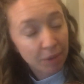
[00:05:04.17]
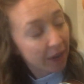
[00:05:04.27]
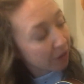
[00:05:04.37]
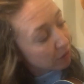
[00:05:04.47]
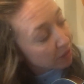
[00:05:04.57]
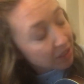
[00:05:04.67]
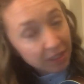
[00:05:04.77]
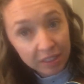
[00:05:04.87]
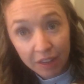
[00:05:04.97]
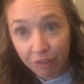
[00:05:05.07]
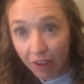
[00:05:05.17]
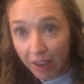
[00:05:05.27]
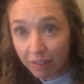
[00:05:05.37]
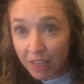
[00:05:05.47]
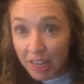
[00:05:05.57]
pattern,
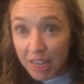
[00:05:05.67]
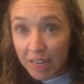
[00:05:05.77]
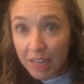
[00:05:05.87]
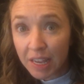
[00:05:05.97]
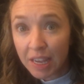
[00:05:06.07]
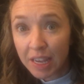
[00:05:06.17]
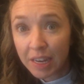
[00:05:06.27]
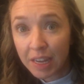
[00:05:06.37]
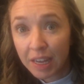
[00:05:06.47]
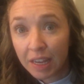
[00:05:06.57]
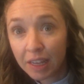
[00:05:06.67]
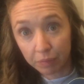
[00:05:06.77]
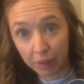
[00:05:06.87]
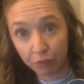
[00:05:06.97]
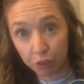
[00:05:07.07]
C5, da da da.
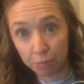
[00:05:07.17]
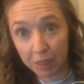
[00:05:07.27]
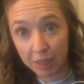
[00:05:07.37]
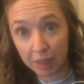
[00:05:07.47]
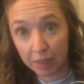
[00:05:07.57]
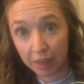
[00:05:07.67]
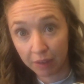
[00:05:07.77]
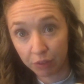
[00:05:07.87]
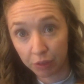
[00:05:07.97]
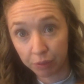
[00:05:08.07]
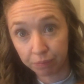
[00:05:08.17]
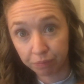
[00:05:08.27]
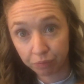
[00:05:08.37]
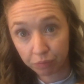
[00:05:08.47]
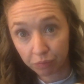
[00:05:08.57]
Lift your pinky and have your
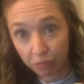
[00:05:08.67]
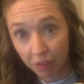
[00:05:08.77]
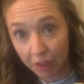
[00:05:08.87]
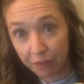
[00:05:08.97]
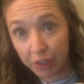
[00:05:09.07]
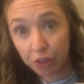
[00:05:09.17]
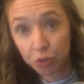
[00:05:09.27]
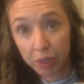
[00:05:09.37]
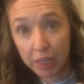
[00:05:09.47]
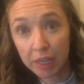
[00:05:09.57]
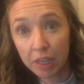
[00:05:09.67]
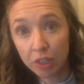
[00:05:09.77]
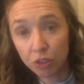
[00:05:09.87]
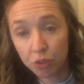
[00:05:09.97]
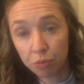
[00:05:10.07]
fingers ready.
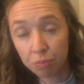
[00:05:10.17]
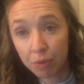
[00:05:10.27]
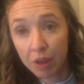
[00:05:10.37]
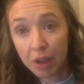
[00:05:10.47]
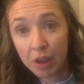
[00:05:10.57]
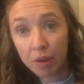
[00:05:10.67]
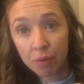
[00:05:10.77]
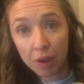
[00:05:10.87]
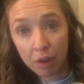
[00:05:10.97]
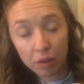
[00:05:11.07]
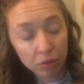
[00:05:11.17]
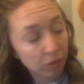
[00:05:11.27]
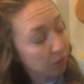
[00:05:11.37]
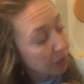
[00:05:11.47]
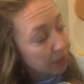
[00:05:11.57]

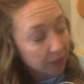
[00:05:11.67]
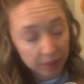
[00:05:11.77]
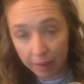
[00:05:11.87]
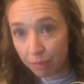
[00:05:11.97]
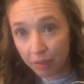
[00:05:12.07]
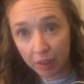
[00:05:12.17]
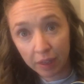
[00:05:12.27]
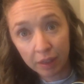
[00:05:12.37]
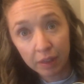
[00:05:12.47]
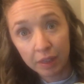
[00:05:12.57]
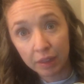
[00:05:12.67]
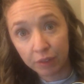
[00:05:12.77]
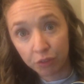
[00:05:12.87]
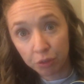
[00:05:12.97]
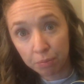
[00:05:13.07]
Tomorrow, same thing,
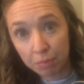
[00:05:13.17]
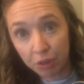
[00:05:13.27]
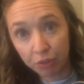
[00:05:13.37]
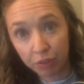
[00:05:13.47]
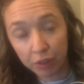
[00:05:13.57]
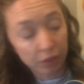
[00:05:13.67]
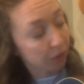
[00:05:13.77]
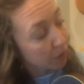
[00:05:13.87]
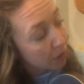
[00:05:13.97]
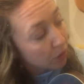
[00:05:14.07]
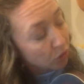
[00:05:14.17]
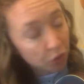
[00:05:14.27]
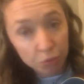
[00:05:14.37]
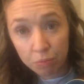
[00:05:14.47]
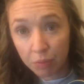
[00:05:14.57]
lift your middle finger.
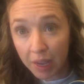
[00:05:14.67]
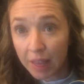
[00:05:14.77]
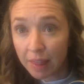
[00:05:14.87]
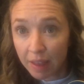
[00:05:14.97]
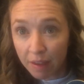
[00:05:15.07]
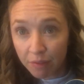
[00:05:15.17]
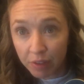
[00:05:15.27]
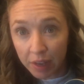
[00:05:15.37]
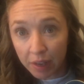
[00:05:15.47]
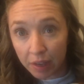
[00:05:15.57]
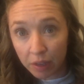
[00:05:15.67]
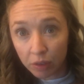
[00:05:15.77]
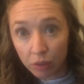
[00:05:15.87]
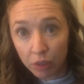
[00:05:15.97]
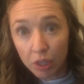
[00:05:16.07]
I love
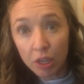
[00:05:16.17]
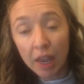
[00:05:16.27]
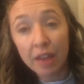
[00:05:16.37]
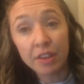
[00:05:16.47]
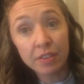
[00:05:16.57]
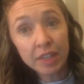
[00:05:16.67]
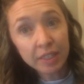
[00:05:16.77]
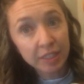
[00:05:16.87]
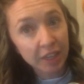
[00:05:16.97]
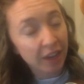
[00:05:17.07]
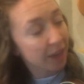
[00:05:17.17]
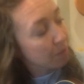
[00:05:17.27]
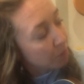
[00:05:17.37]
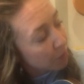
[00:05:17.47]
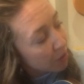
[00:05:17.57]
you. And then this
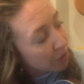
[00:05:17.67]
time,